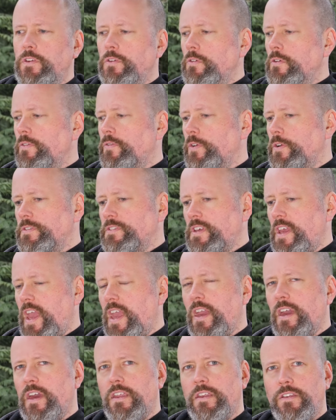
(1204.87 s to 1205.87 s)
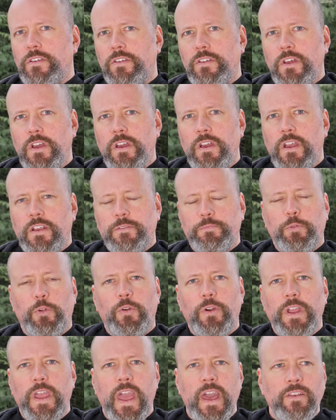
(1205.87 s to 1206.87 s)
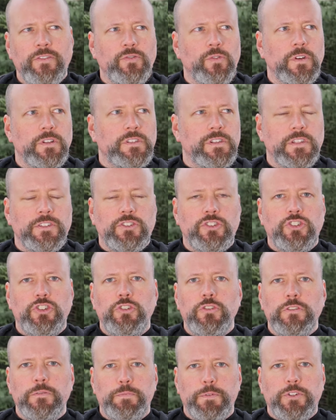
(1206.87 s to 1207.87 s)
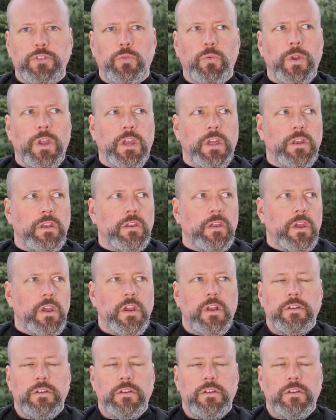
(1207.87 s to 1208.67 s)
universe and exploring asteroids, let's choose between,